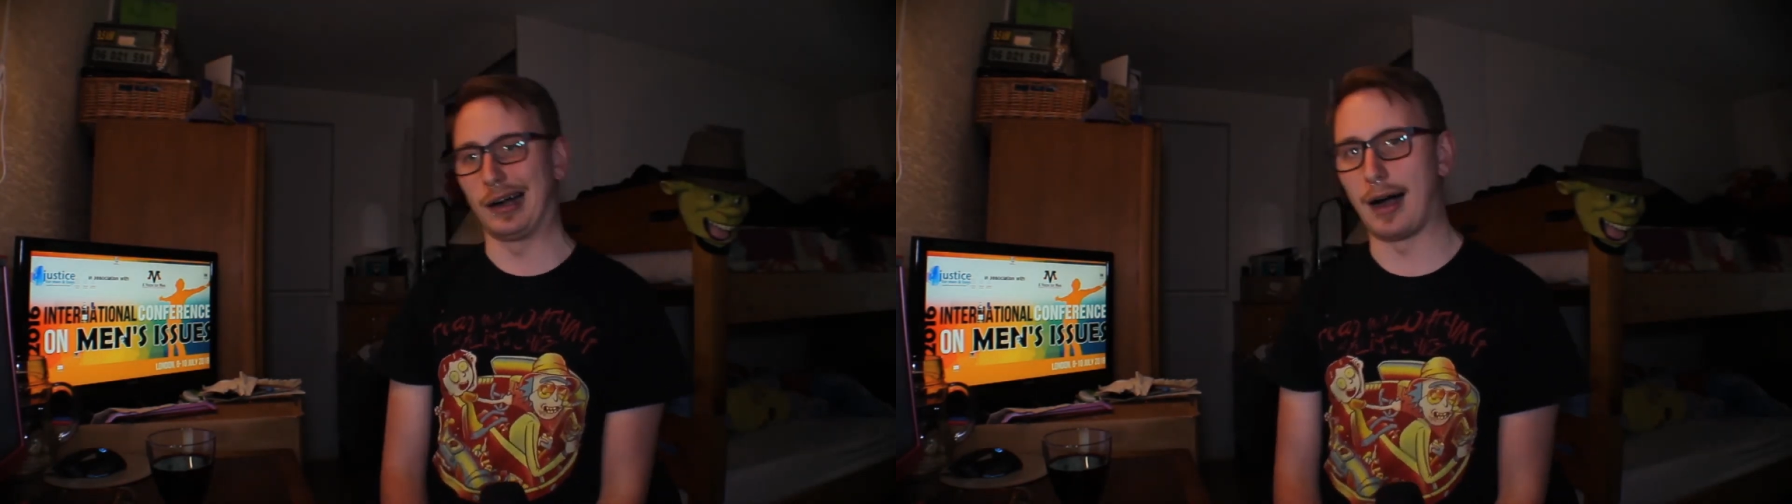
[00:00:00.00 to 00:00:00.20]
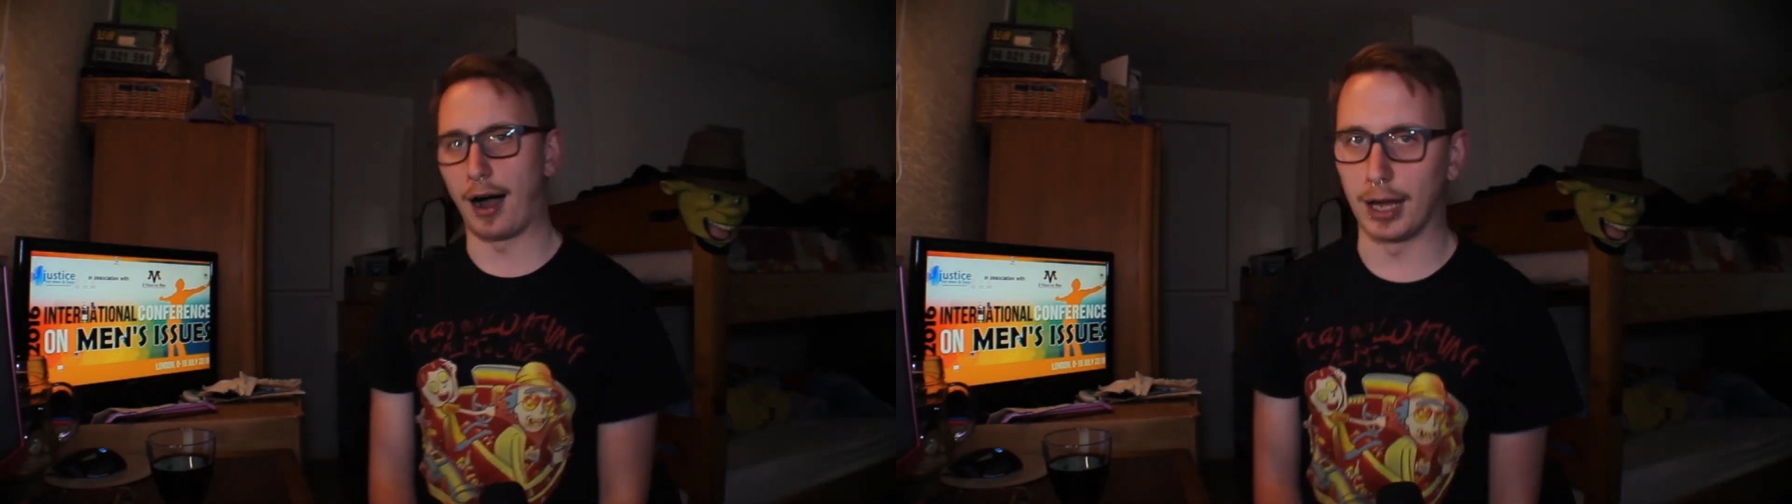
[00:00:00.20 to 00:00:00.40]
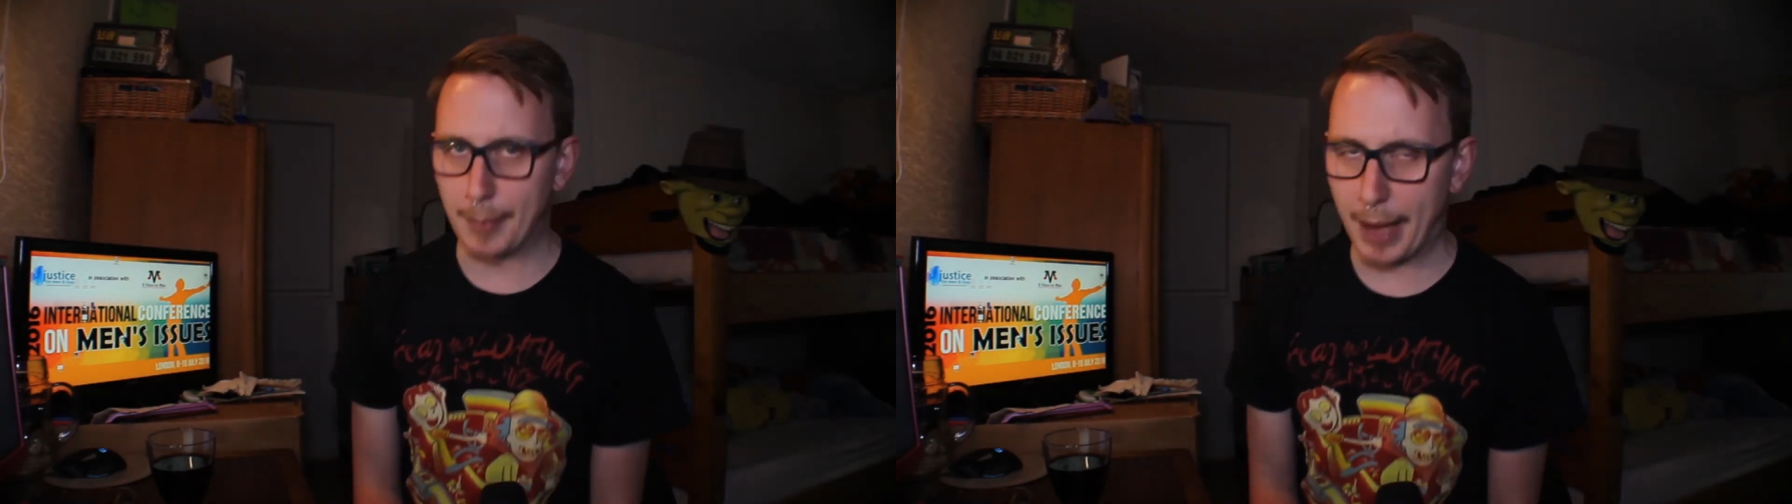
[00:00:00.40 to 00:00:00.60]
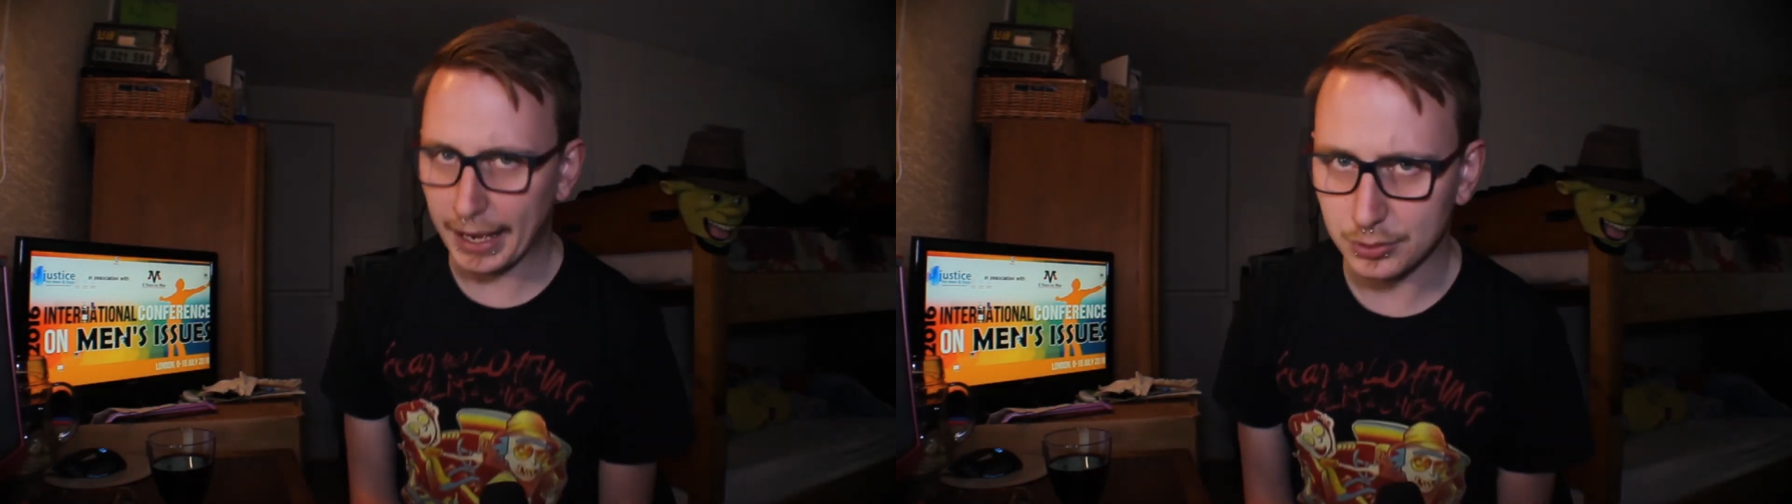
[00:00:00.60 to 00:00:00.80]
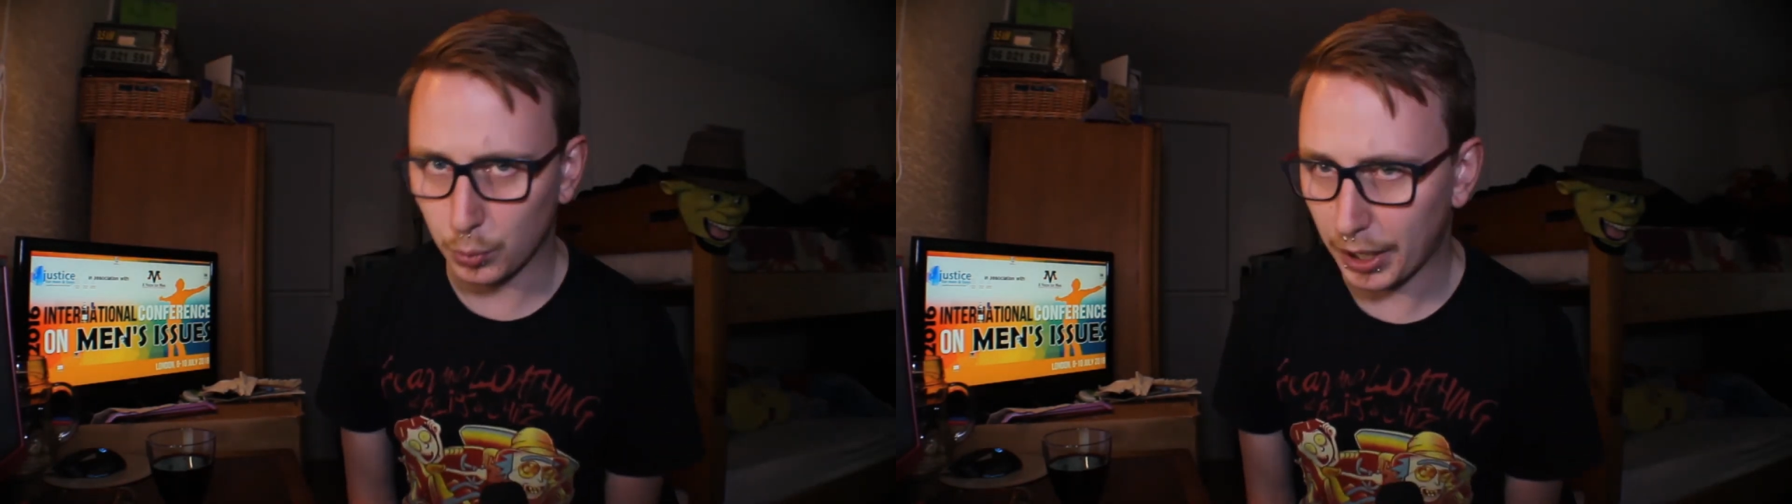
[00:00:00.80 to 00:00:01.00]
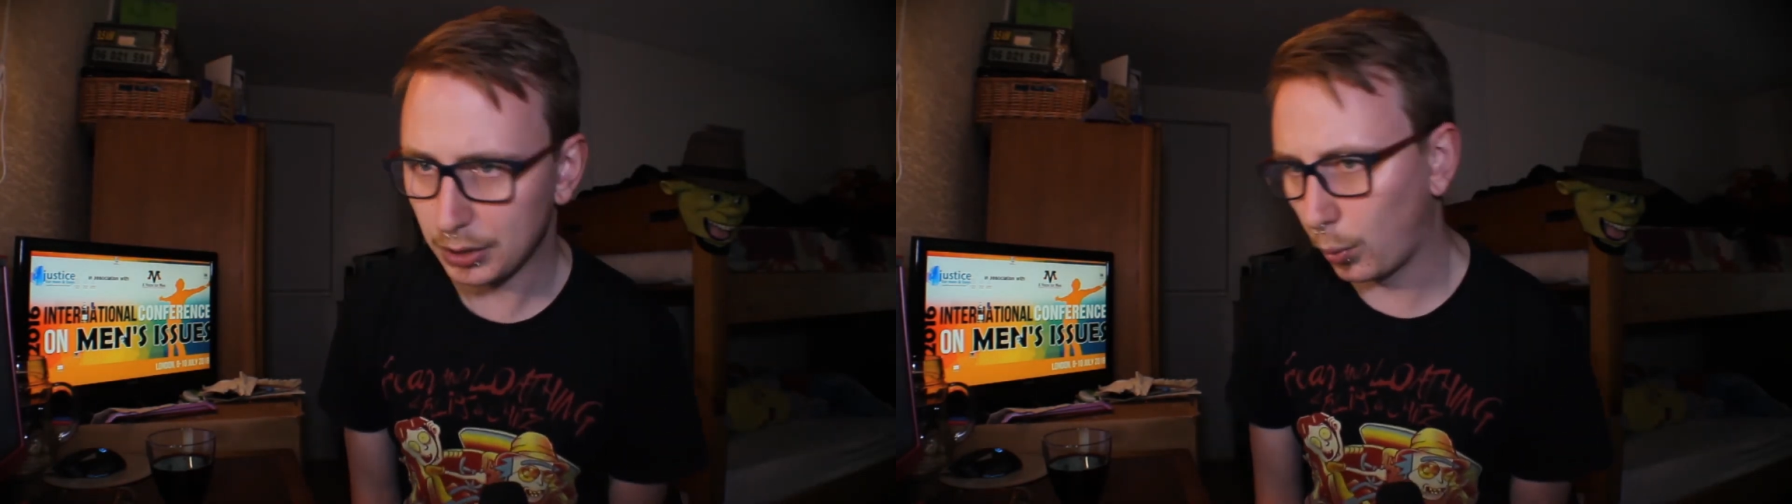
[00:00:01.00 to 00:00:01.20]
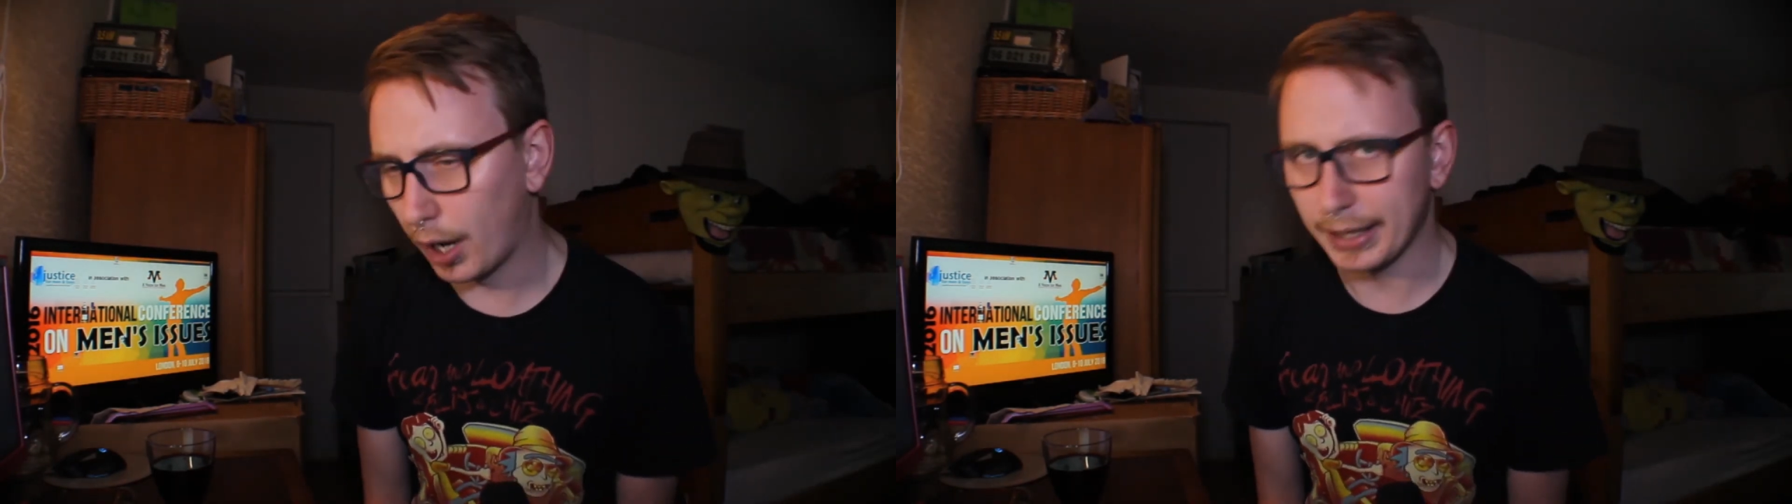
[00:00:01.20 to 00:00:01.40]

I'm X and Y